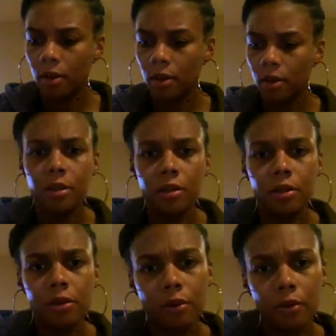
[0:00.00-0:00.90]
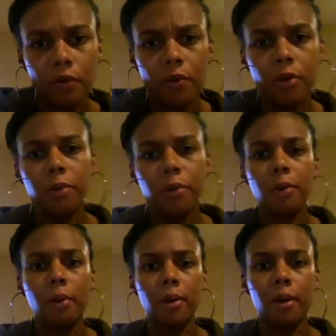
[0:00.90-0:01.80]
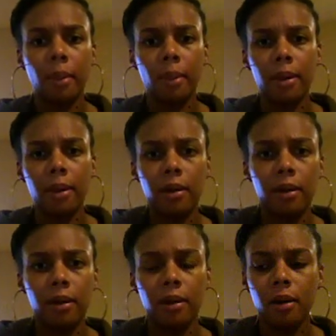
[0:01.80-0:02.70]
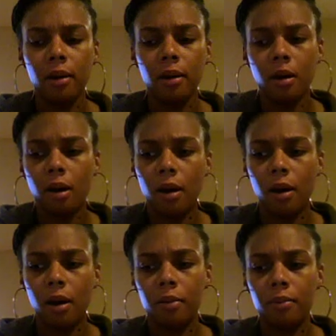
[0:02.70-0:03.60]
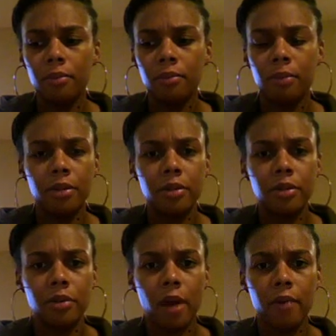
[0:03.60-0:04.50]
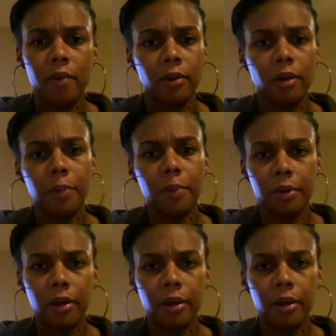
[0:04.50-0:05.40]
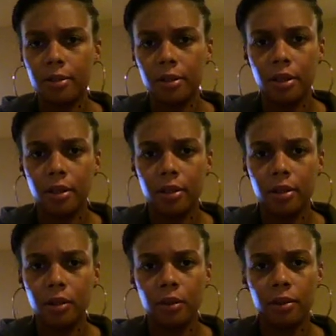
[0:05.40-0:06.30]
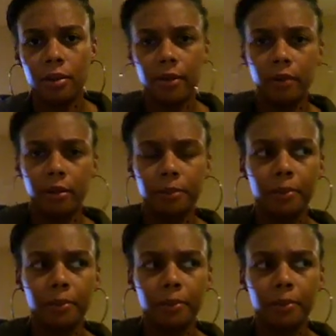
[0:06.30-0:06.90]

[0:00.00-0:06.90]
I wanted to do a review on the bus driver uppercut incident in Cleveland.